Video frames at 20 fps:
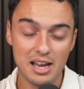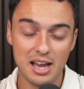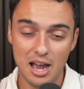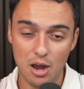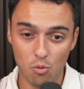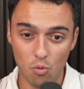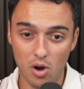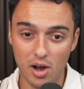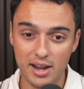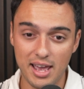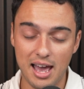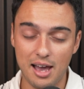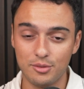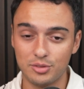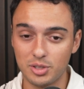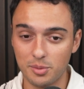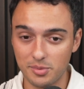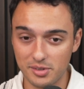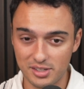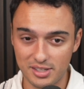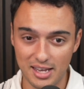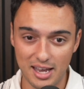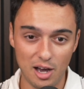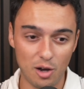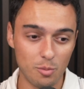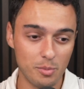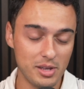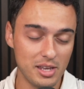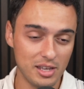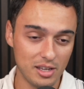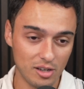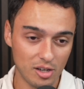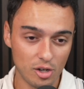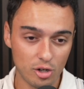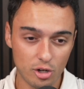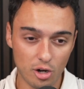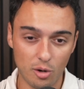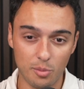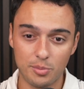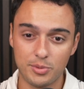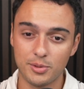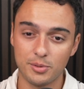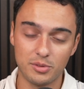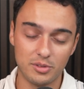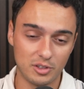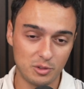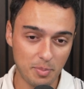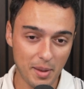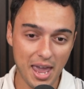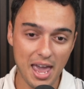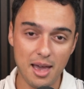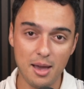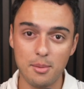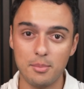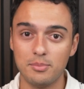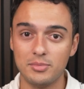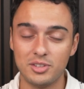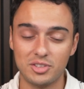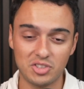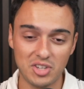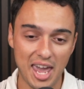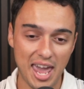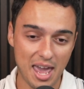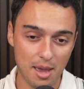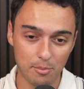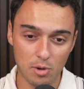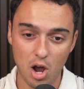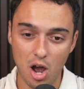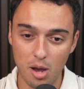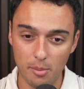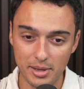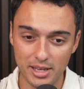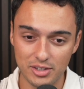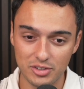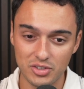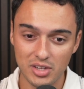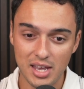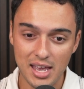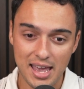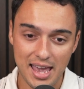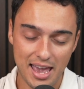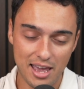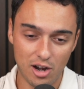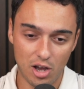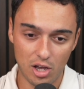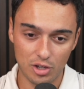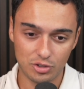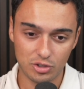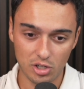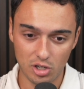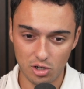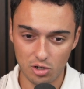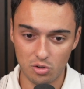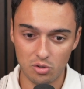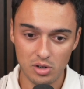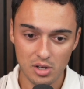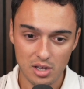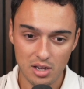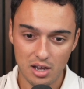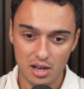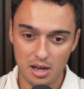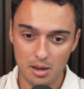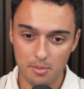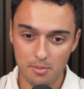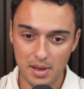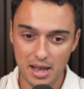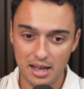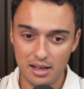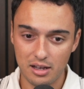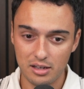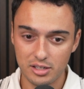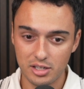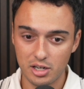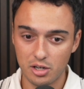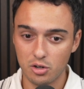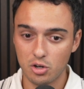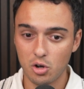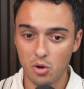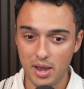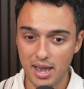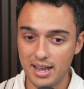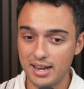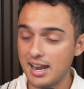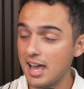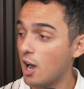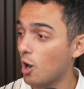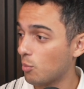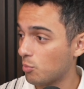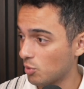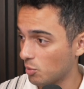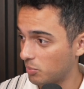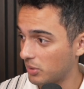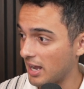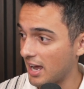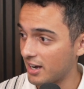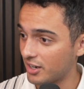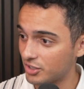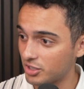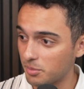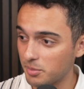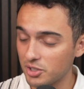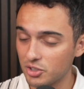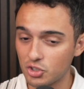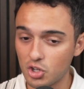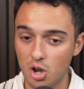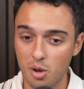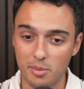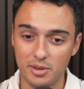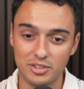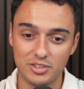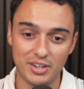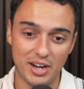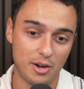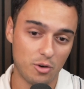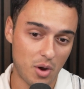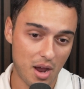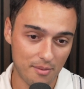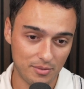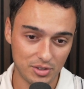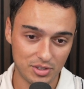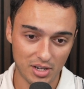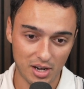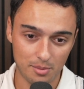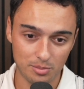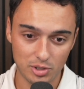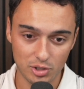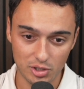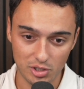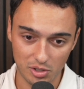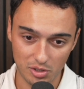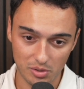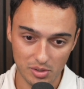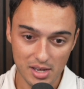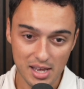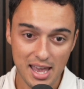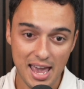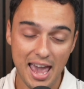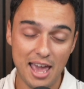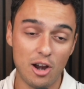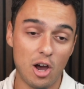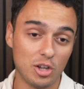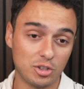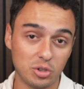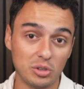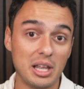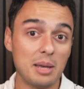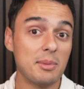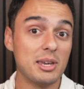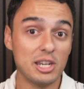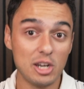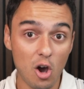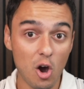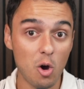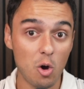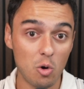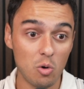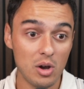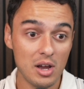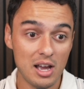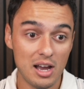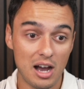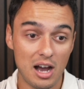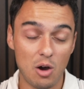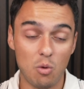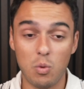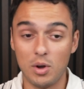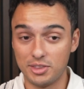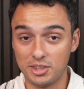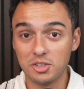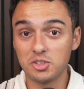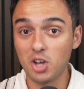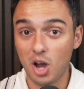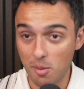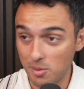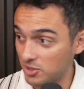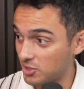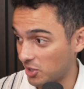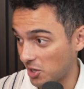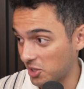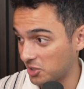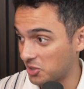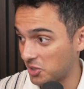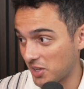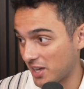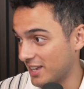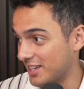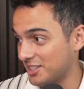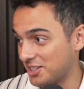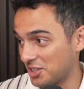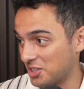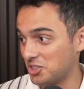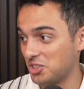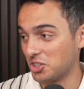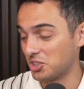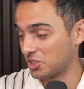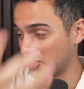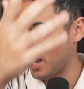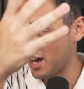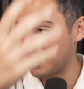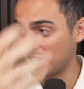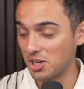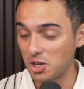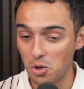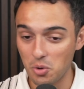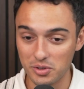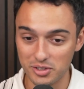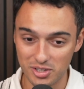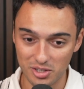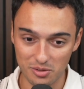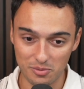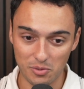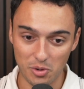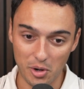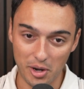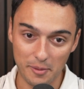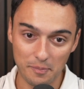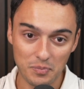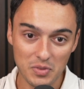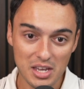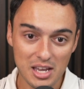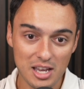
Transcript: I want to have something to help me comb through the scam comments, and also, go ahead and help reply to some of these comments that I don't have the time to do. And also let me know what these comments are so that it doesn't just kind of go into the void.